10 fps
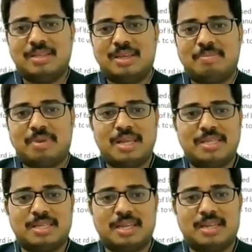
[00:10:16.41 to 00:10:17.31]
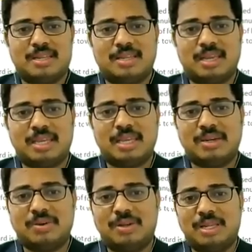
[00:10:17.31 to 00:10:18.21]
a plays a, a, key
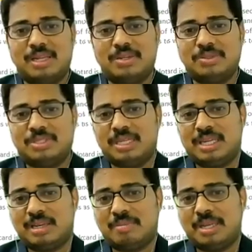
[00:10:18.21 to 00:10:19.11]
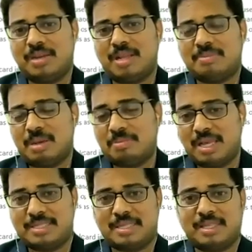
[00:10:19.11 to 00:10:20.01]
role in routing incoming calls by
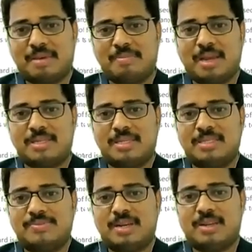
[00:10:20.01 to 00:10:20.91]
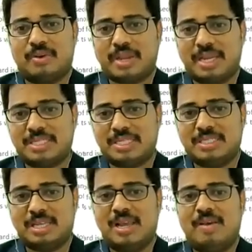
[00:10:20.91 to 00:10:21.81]
placing them at uh, different
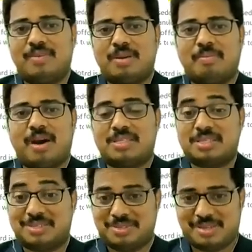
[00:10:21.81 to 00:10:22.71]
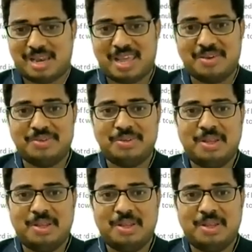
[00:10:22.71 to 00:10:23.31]
locations from master to slave.